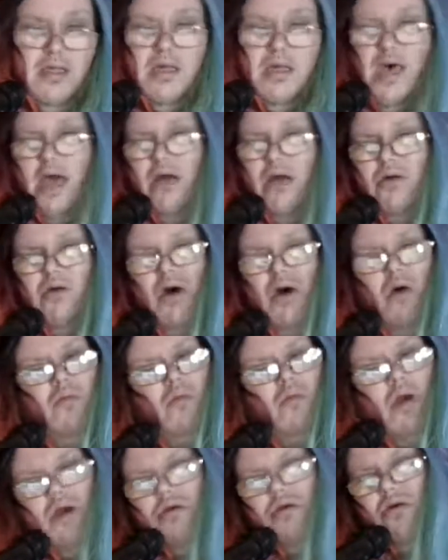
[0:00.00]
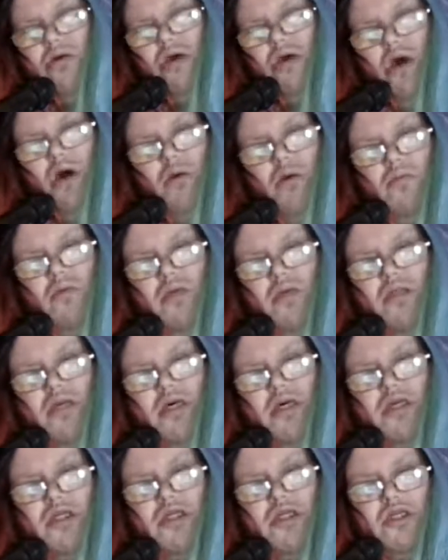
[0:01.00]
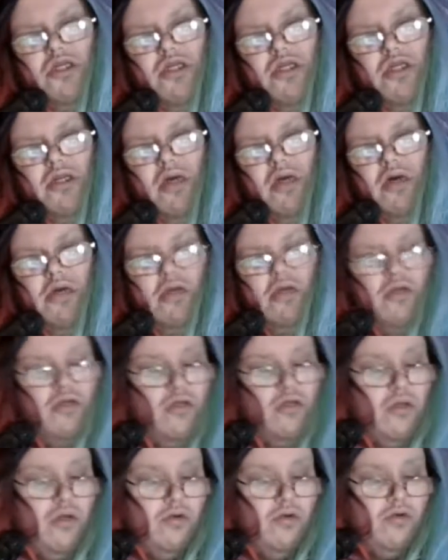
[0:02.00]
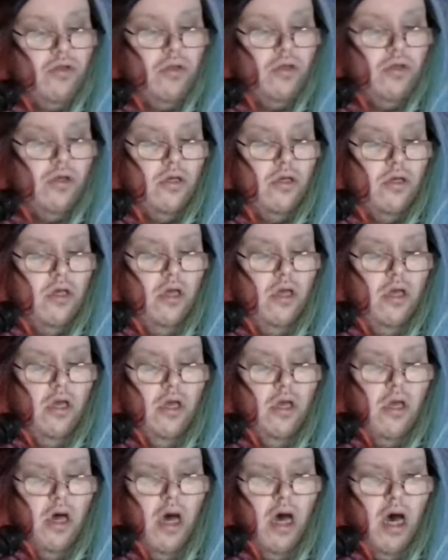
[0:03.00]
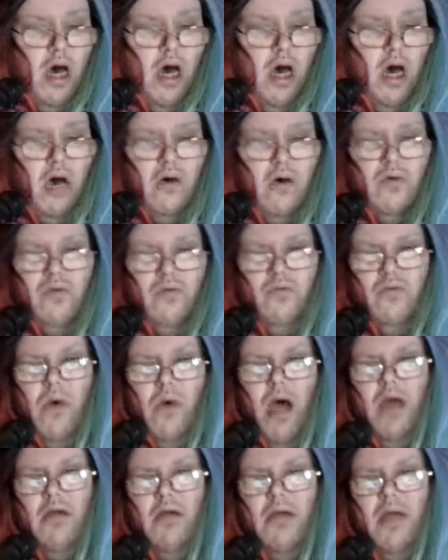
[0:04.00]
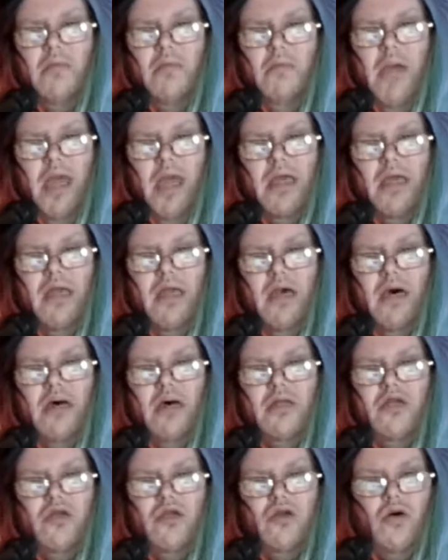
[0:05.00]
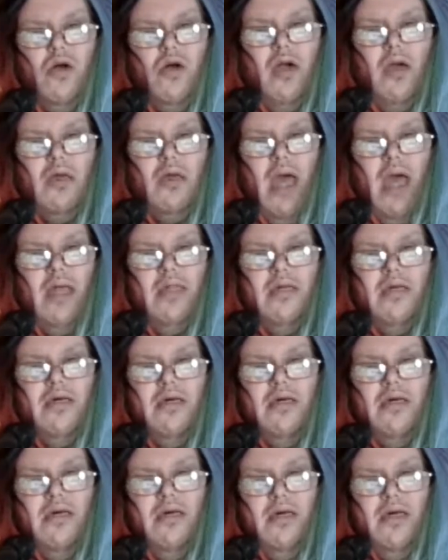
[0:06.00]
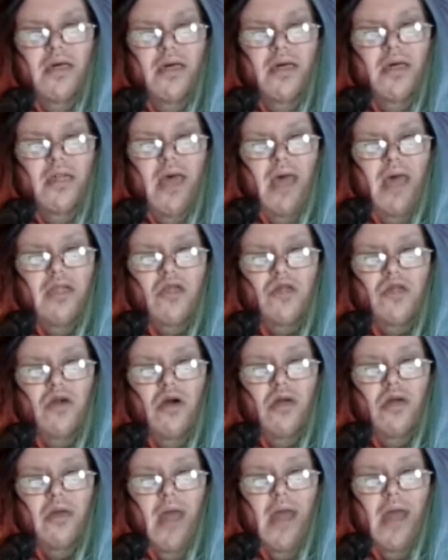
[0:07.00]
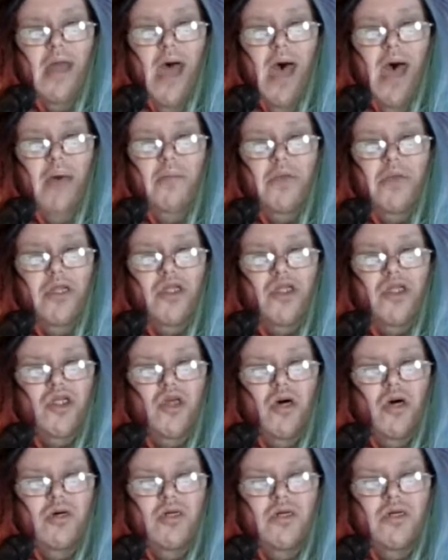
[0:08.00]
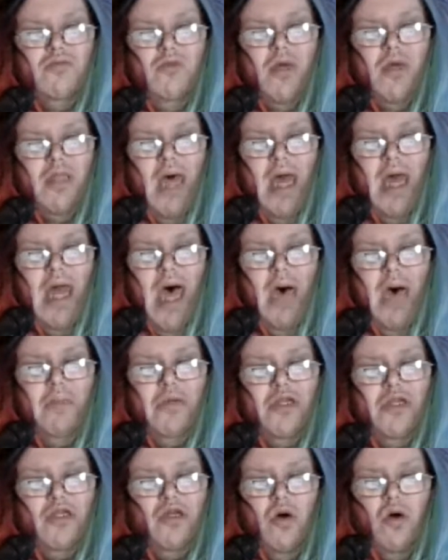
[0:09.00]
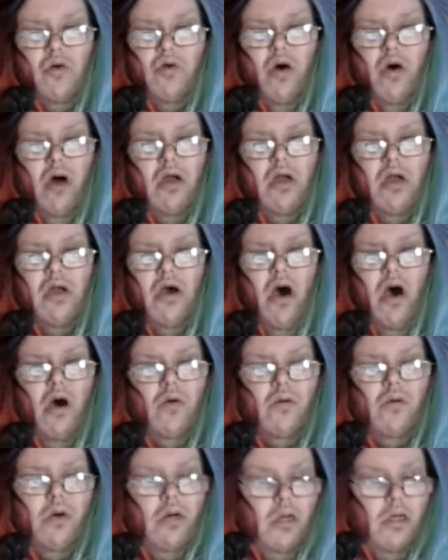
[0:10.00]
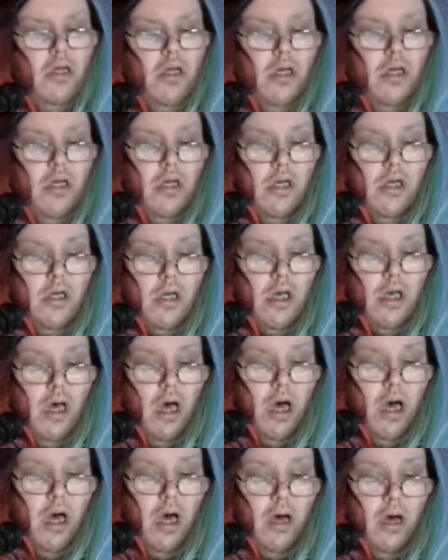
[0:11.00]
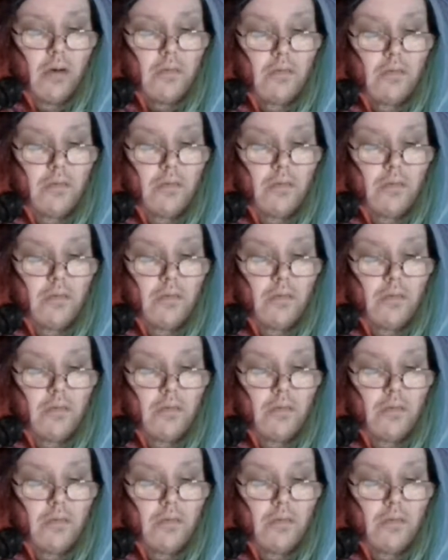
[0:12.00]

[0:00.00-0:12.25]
I don't know where they're going with this, to tell you the truth. Why are they making a storyline that storyline happened when that happened so long ago? Uh,